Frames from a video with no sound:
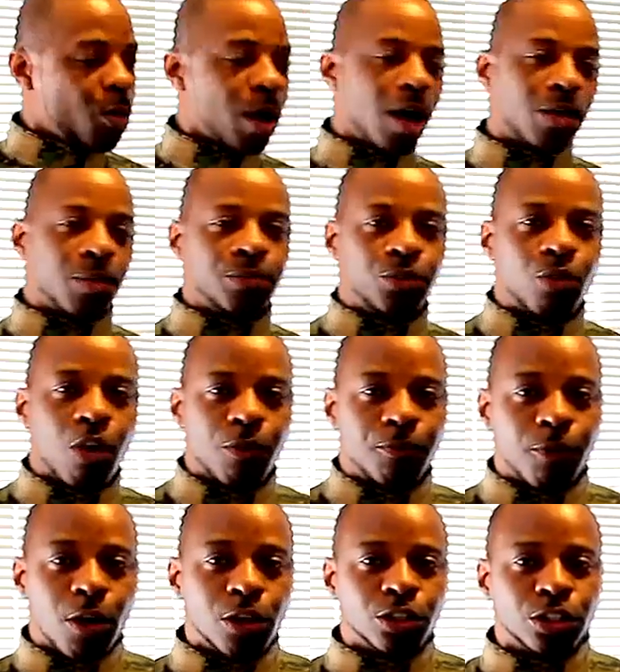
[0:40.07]
Welcome to our
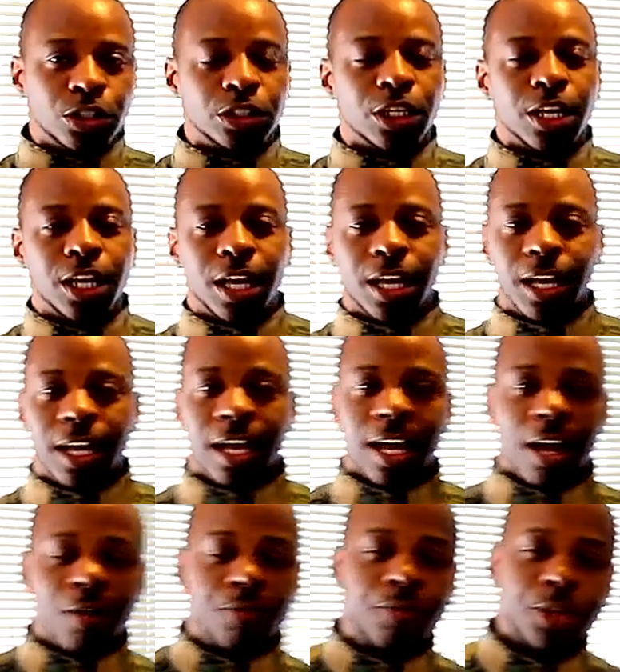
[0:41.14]
first
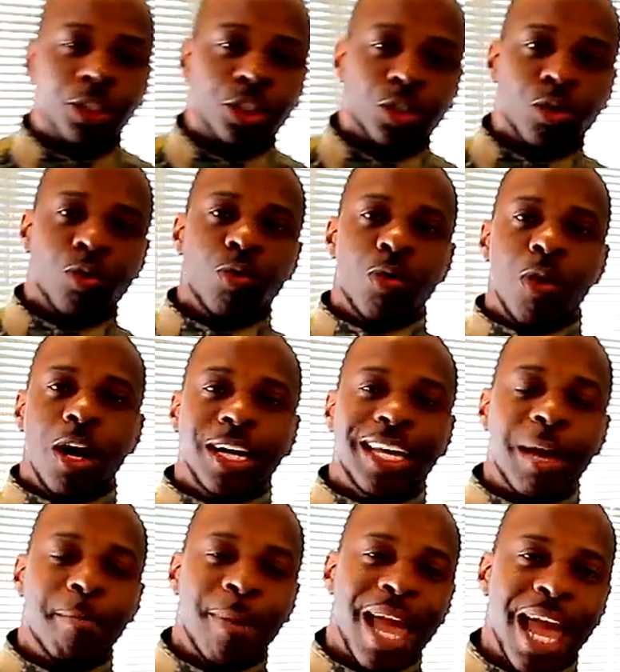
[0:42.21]
official
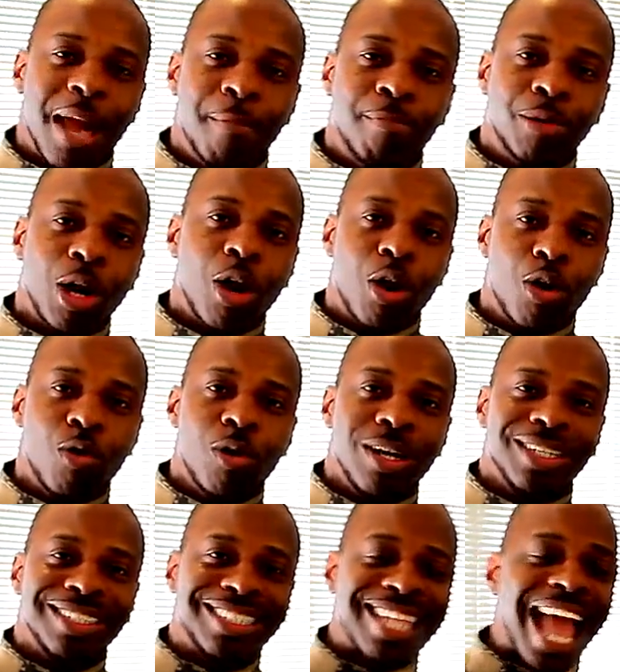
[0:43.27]
Command
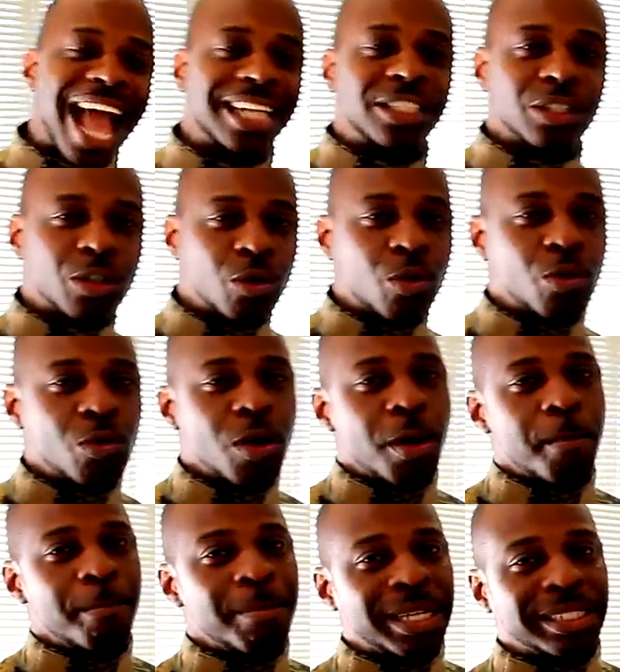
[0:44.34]
Bro Tactical
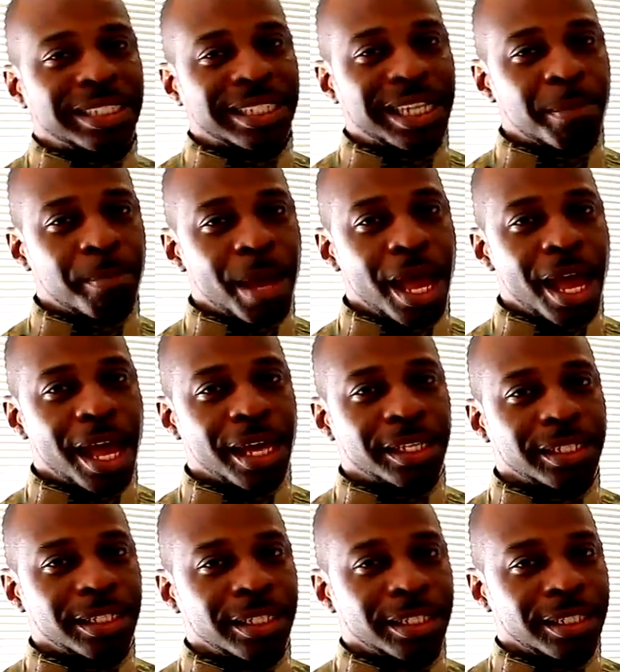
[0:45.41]
Mission
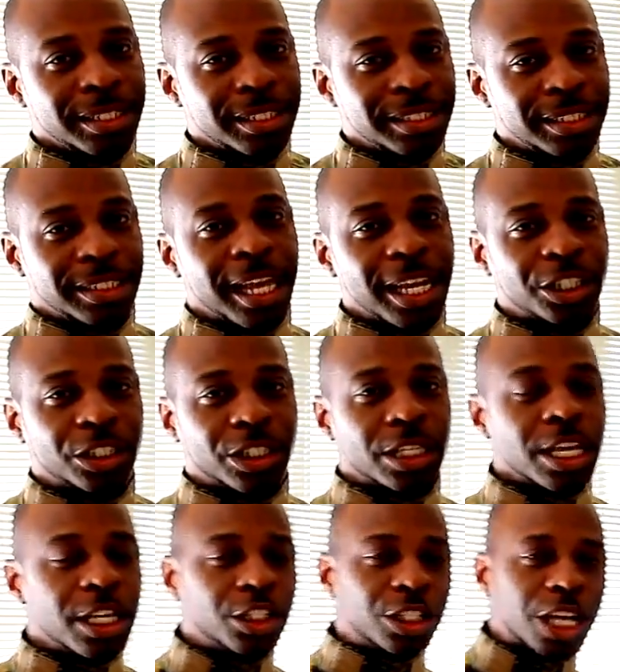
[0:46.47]
Command
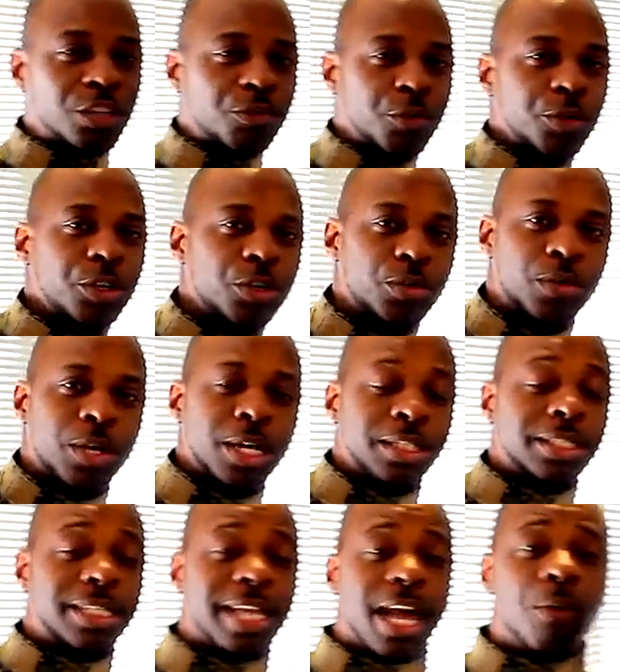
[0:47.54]
station, just for you.
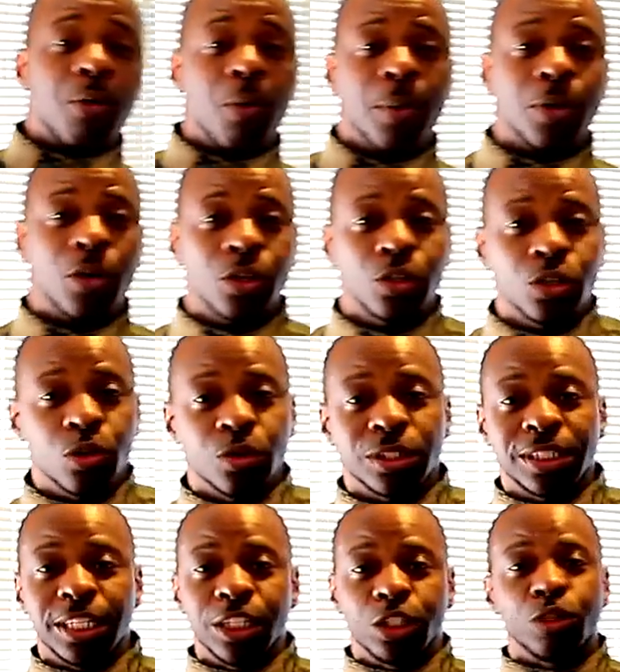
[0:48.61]
Today what we're going to do
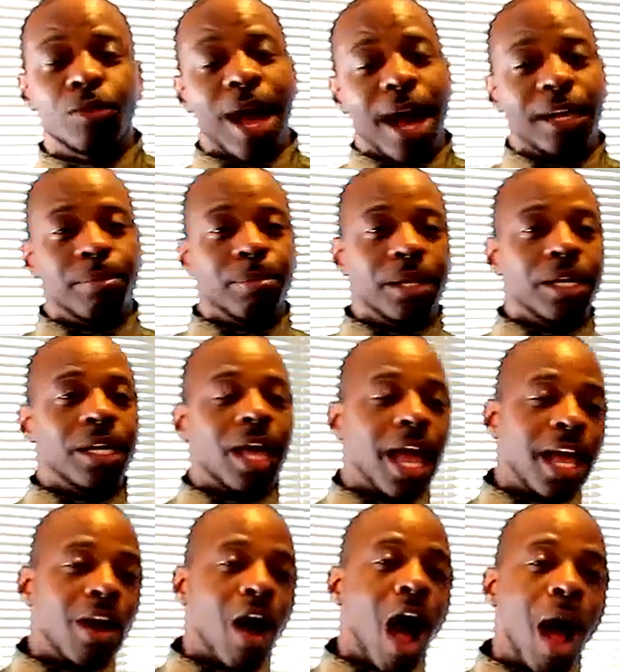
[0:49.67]
is teach you how to be
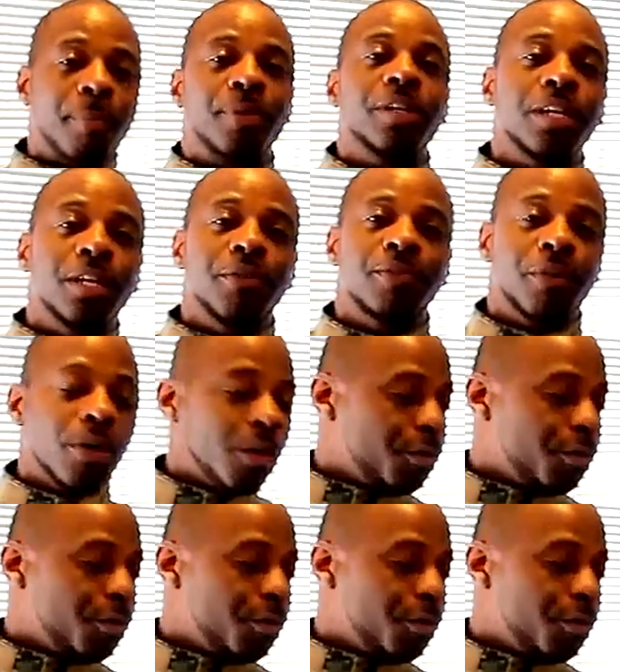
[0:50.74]
a operative